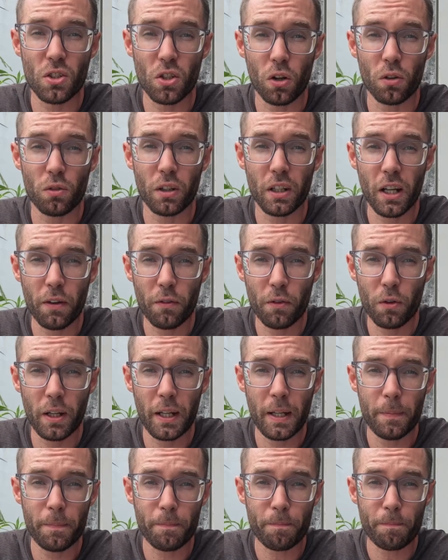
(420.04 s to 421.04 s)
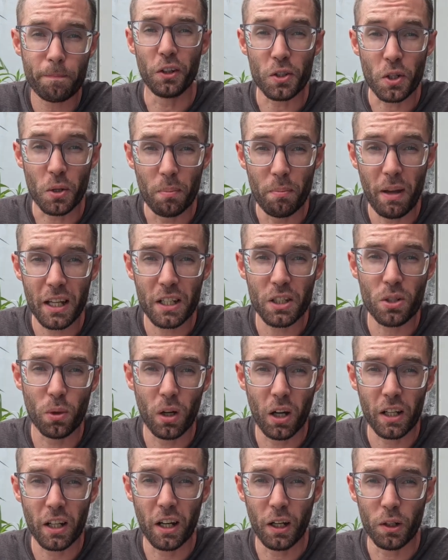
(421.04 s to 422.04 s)
jog recovery, and also mixed
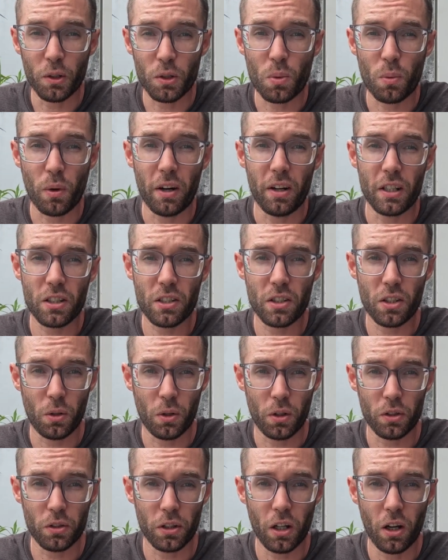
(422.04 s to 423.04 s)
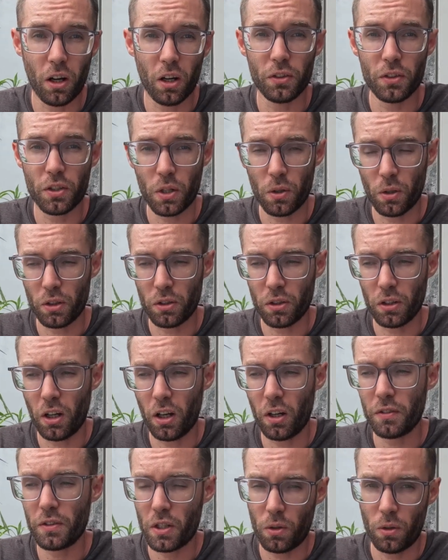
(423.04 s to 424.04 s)
workouts where it's 200 on, 200
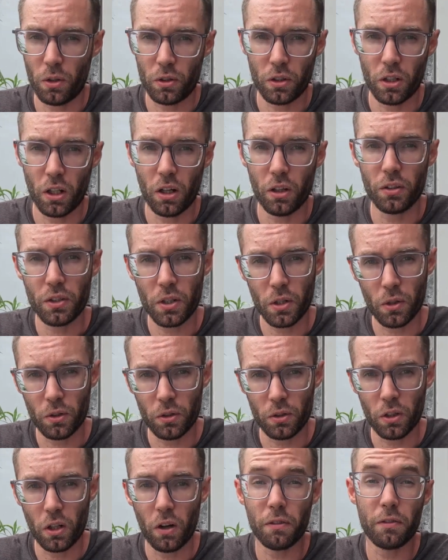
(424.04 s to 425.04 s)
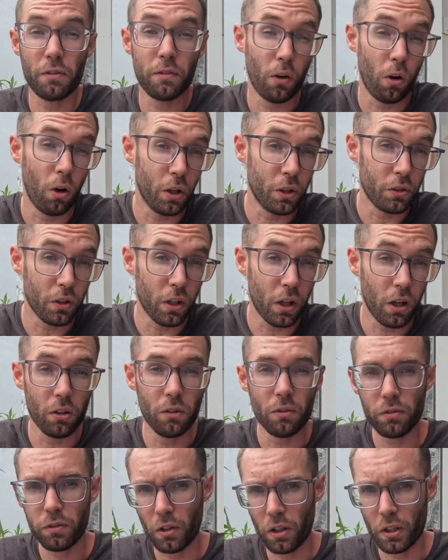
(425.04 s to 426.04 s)
off, 200 on, 200 off, 400
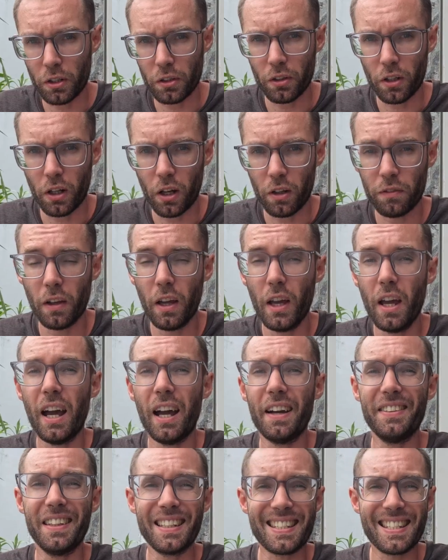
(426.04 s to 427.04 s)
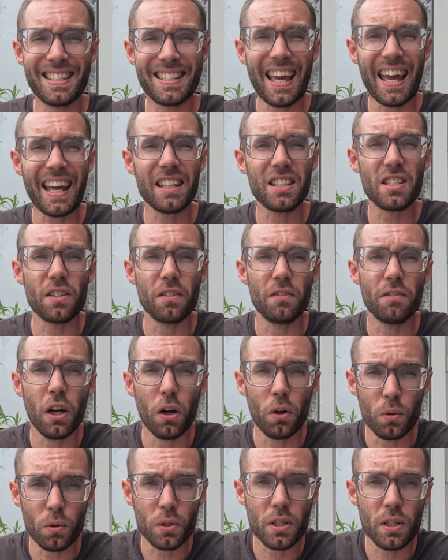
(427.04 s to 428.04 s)
on, 400 off, and then sets of
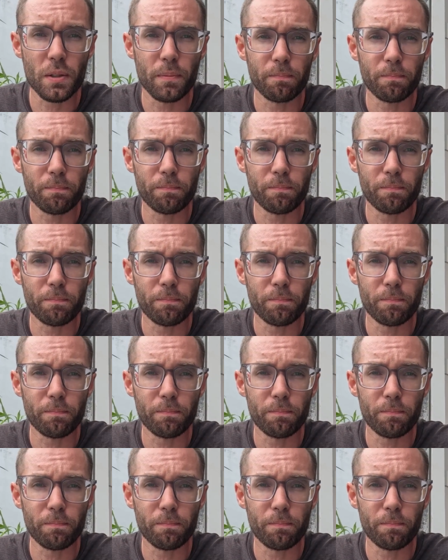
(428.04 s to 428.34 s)
those,